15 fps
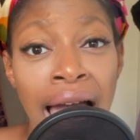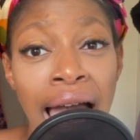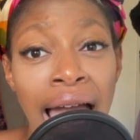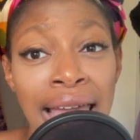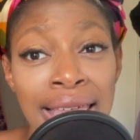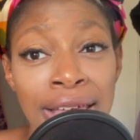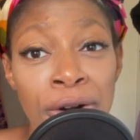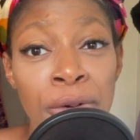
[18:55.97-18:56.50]
I
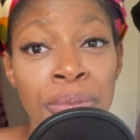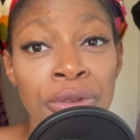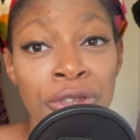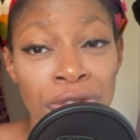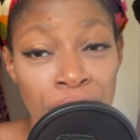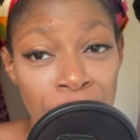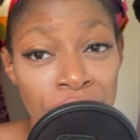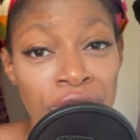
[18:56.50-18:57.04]
hope
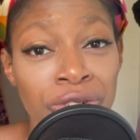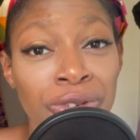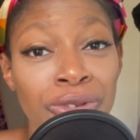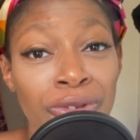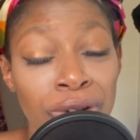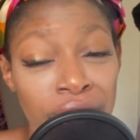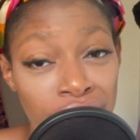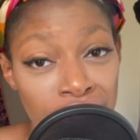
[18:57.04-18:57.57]
you and your
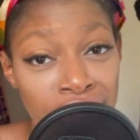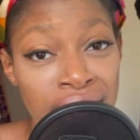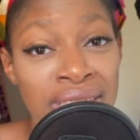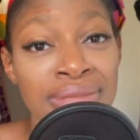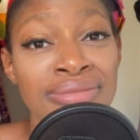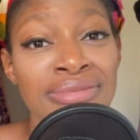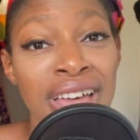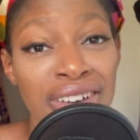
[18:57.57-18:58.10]
frills
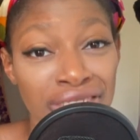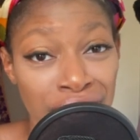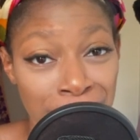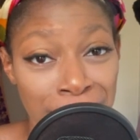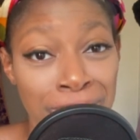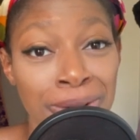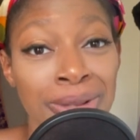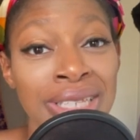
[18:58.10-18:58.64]
have a good
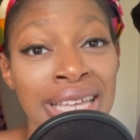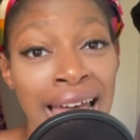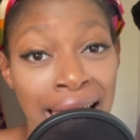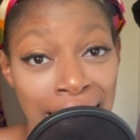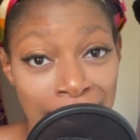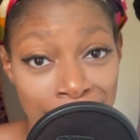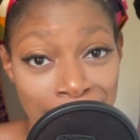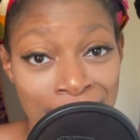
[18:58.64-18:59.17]
old time.